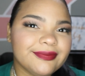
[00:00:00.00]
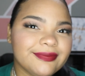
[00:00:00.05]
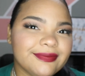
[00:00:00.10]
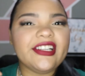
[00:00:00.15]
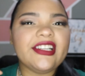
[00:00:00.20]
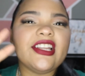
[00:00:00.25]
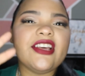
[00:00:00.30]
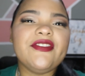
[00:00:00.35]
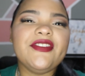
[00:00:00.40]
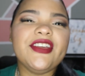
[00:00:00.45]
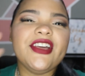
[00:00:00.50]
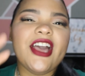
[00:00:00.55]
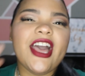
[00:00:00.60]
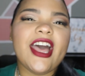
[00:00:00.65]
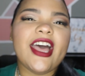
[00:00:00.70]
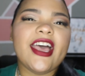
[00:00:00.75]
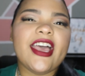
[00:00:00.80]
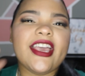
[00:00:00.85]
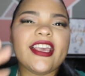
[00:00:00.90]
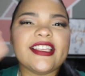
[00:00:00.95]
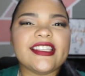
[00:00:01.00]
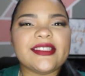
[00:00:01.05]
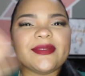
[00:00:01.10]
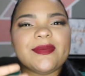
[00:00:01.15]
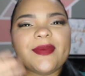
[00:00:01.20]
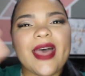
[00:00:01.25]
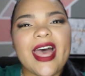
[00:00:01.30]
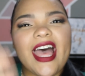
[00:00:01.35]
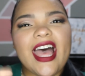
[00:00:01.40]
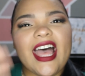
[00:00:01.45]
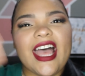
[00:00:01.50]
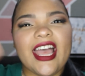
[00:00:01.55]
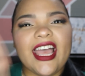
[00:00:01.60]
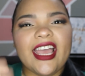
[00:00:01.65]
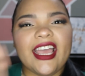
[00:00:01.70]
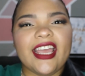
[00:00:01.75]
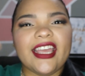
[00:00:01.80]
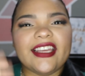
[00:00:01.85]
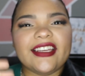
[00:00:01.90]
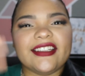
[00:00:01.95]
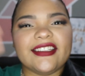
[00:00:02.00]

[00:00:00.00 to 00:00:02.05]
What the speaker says: Love you guys. Bye.